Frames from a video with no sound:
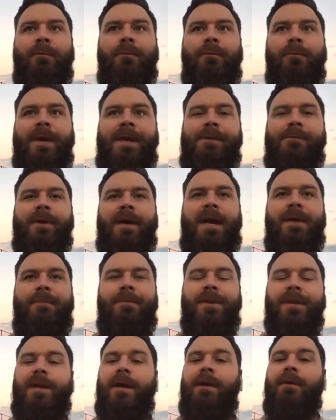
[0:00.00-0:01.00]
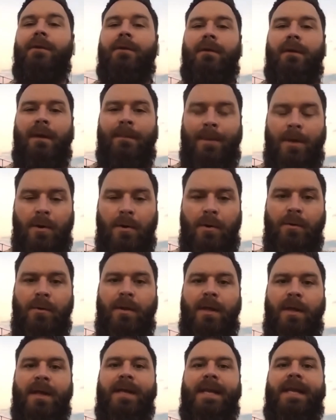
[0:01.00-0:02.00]
we were able to go to a
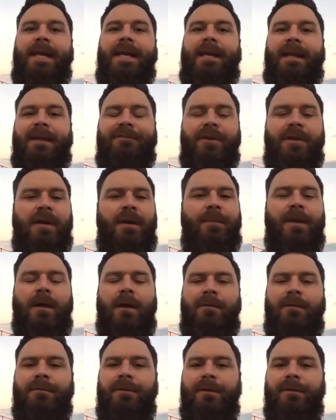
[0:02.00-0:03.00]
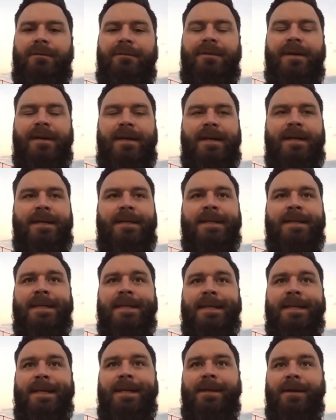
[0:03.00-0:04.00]
bowl again after coming off of,
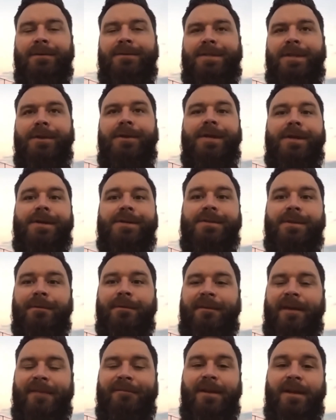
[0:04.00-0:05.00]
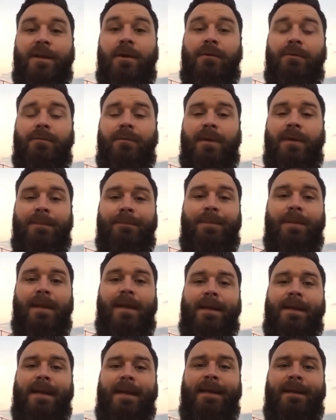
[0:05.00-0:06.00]
you know, 2 years of having to go and
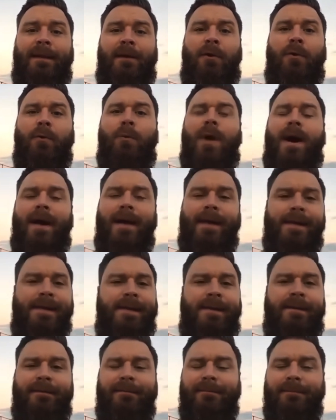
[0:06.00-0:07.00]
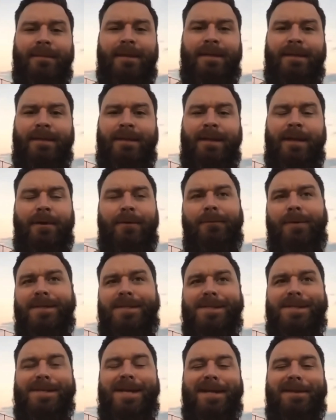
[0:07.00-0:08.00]
play in Hawaii, you know, which
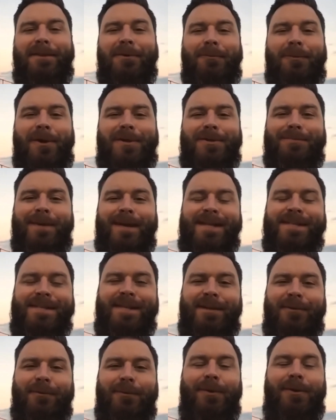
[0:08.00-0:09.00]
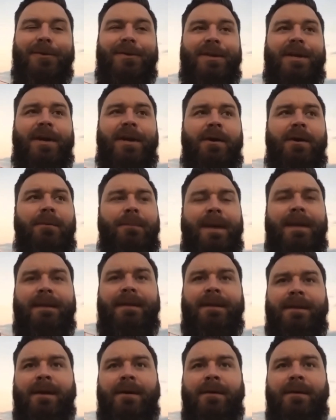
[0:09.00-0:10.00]
is not the worst place in the world to go. But,
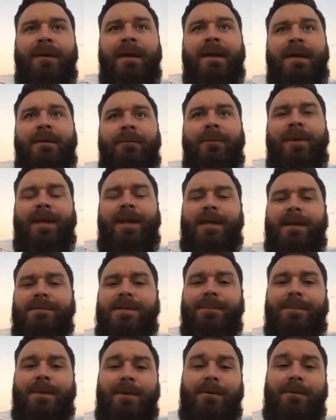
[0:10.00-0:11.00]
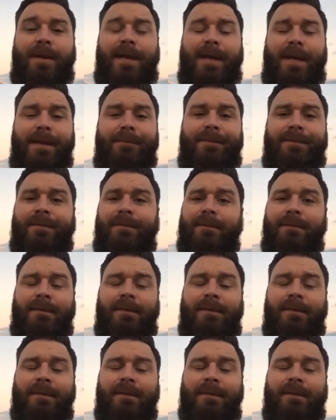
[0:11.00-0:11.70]
you know, when it comes to bowl games,